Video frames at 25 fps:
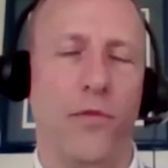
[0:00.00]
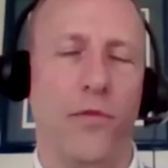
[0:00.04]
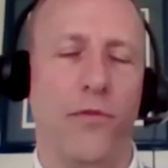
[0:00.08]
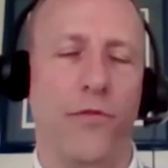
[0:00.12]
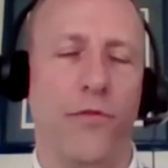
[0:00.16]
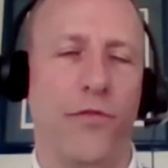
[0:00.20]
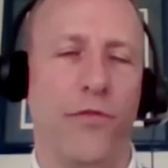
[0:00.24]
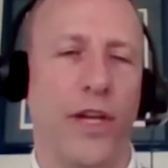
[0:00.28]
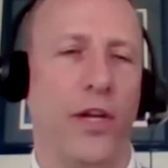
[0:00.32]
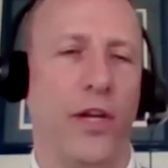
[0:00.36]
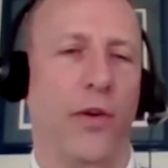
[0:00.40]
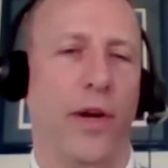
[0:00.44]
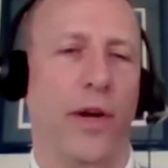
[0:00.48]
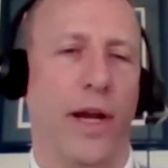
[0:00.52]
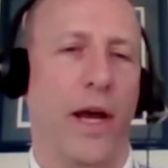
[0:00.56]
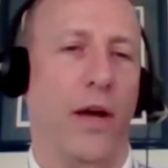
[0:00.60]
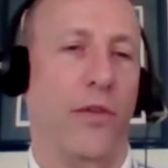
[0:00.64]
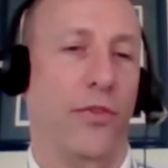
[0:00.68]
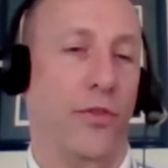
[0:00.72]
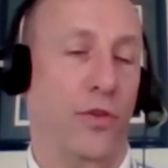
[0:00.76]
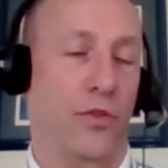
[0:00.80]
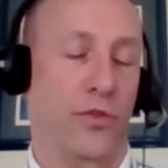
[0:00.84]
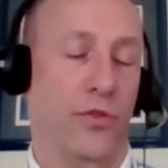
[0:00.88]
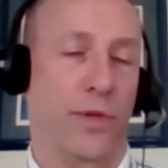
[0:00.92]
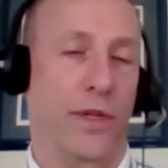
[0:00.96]
figuring
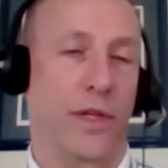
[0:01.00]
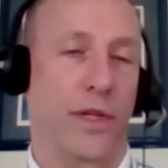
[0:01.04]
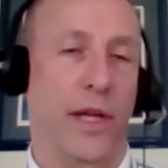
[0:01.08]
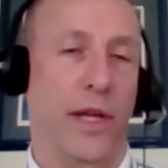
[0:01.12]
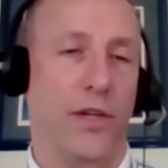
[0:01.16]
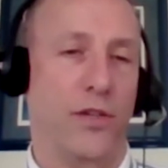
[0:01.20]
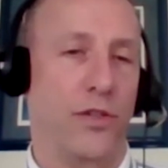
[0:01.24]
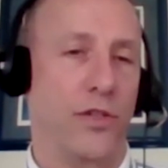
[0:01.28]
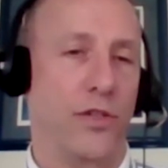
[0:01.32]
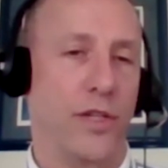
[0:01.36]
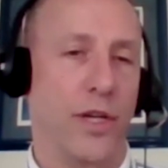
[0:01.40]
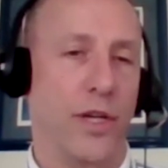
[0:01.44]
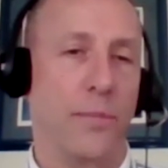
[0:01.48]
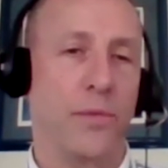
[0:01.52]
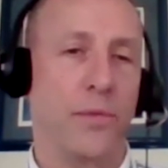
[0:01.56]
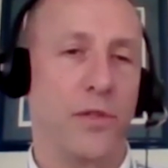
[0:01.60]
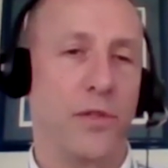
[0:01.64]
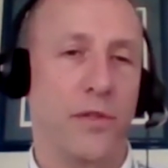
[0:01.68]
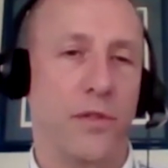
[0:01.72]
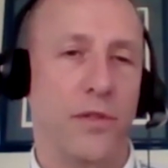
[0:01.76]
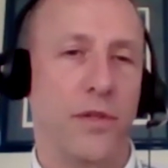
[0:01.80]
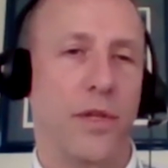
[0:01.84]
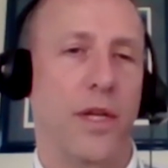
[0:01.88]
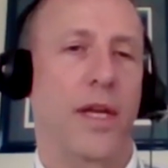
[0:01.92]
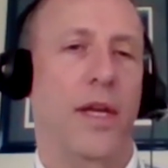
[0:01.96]
out those
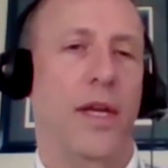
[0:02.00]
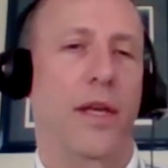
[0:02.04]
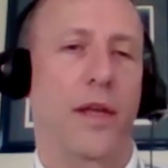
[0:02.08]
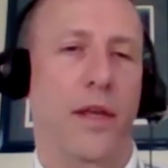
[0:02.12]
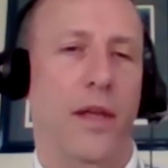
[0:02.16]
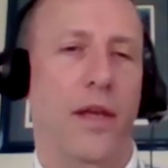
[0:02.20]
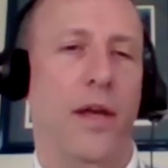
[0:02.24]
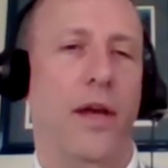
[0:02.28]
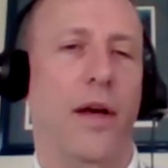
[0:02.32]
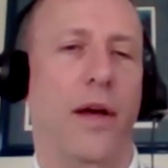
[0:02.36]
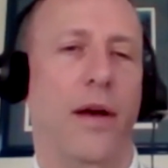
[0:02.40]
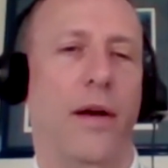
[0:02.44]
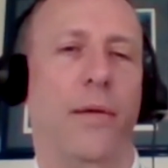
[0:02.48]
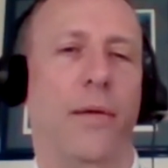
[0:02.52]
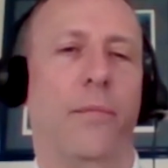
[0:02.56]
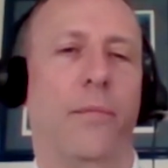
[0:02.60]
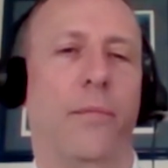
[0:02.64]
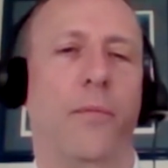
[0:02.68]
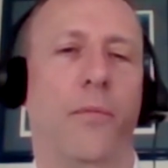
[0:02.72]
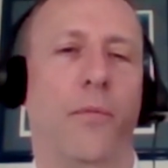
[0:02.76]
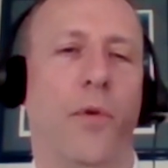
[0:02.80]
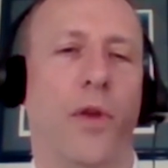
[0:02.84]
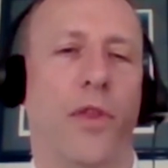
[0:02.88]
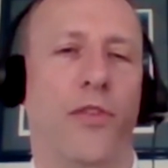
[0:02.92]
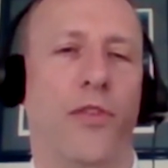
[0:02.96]
relationships um,
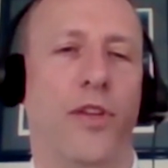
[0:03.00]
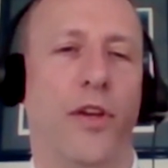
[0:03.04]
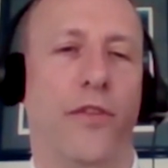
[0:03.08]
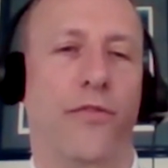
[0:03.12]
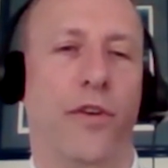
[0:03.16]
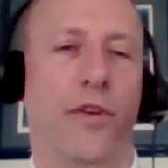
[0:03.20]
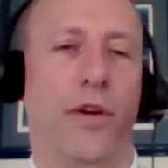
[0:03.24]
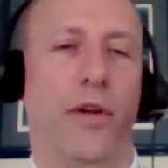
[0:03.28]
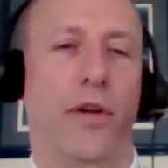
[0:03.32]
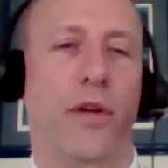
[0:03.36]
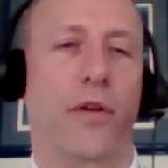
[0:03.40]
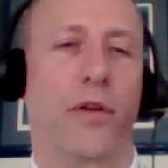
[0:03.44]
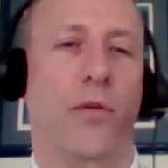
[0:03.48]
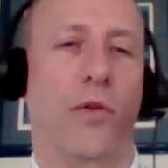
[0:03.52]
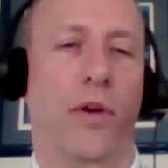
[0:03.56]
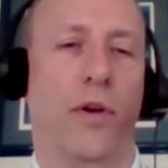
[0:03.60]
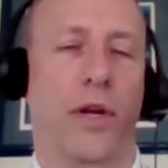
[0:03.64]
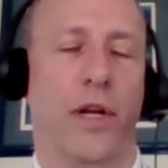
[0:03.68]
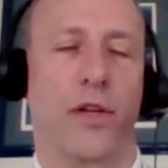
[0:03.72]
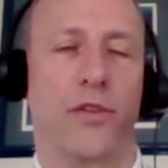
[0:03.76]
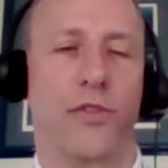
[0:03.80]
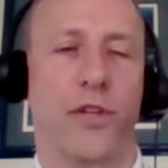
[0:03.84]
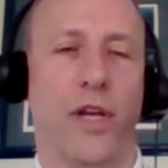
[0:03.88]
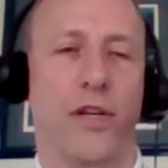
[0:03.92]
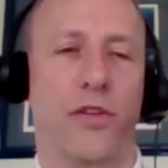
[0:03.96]
with different
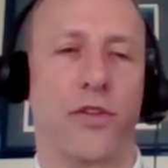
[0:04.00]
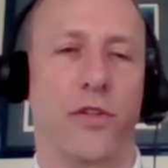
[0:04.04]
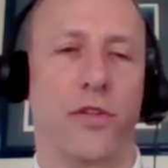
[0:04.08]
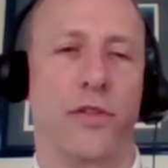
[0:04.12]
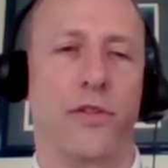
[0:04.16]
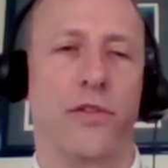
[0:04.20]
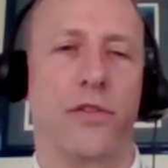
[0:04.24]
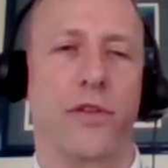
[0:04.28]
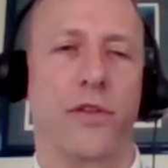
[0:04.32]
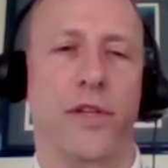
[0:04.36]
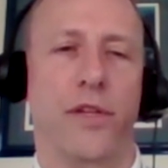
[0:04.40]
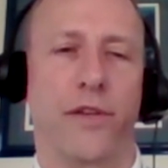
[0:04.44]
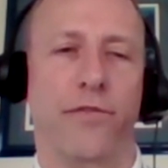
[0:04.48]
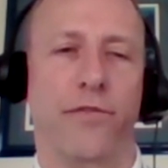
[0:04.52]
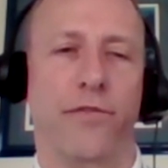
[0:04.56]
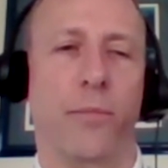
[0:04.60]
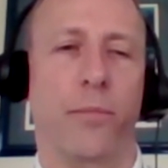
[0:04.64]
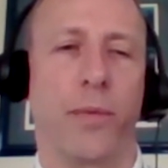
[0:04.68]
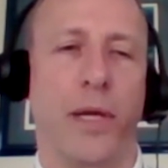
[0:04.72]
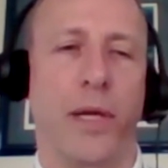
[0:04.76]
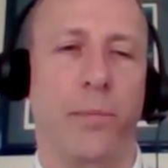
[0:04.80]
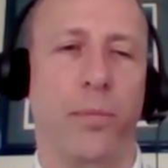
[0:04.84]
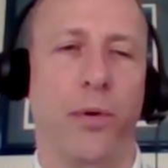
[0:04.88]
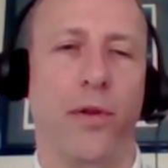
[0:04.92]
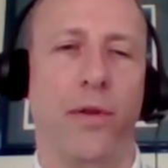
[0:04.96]
organizations and different
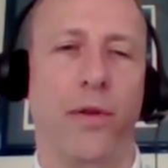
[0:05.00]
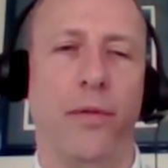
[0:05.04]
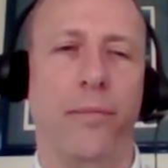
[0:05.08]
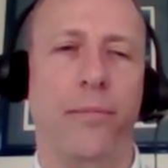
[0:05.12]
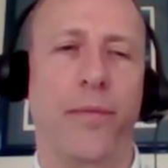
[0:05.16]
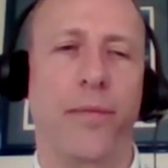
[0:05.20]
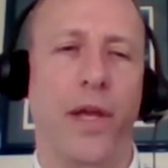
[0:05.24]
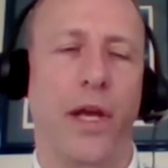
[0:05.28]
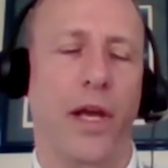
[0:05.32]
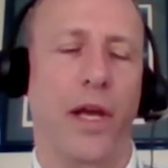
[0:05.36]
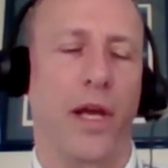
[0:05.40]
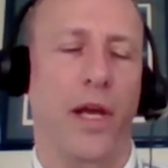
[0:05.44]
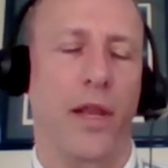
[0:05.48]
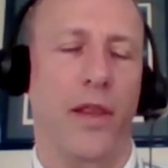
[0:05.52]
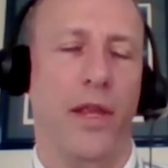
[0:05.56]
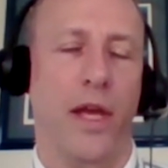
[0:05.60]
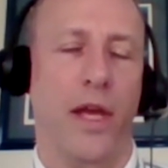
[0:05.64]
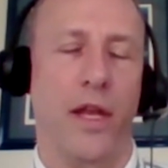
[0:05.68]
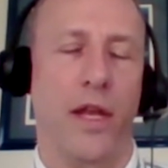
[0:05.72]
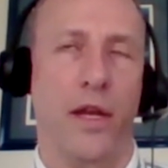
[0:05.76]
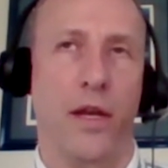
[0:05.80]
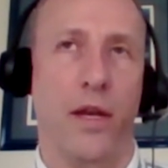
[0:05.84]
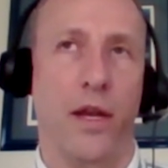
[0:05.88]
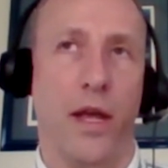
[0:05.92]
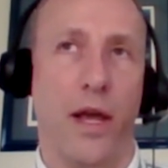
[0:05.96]
people, and
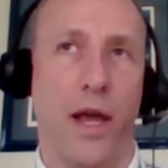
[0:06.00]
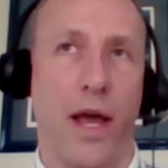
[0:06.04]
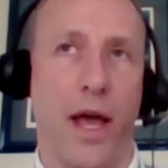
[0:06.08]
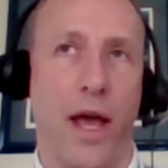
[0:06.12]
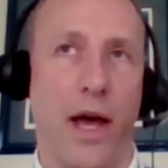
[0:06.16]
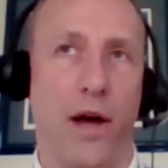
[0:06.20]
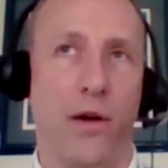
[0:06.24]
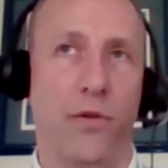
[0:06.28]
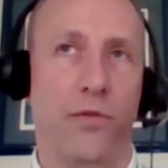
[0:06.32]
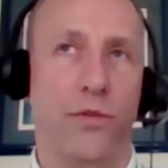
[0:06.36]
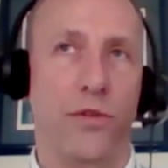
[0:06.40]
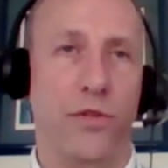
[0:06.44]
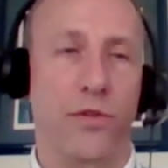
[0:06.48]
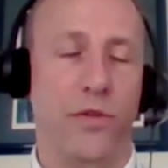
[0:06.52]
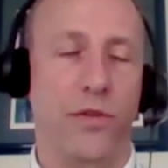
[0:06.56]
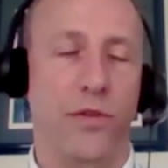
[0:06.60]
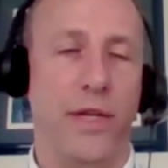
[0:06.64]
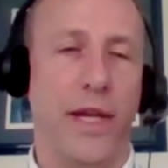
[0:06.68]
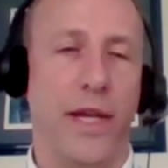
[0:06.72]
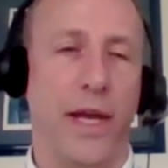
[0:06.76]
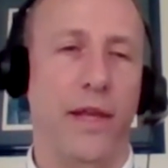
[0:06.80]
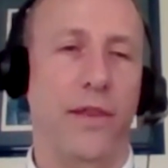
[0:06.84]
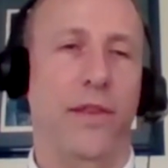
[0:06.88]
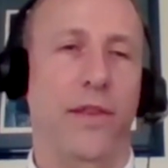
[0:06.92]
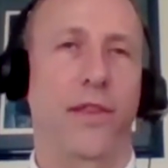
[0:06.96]
then how to
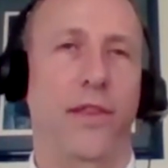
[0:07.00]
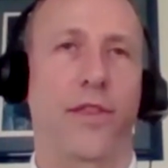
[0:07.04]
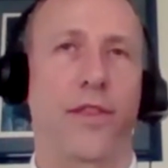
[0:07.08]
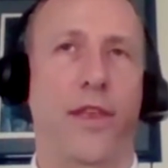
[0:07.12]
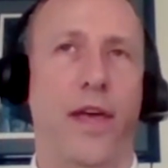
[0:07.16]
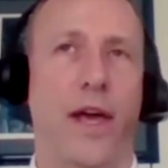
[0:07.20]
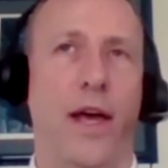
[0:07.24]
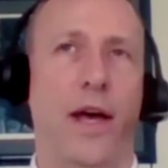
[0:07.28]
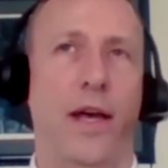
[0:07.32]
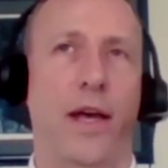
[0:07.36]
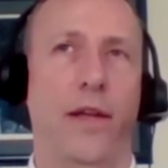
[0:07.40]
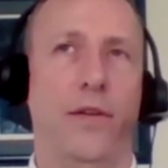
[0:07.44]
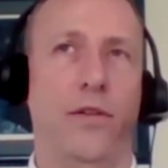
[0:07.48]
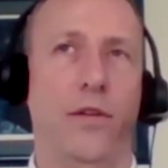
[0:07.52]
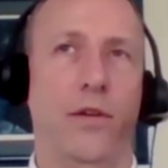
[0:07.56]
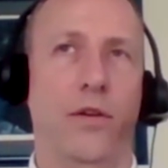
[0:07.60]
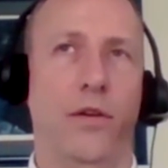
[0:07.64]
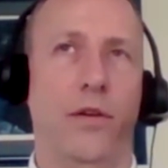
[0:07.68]
get that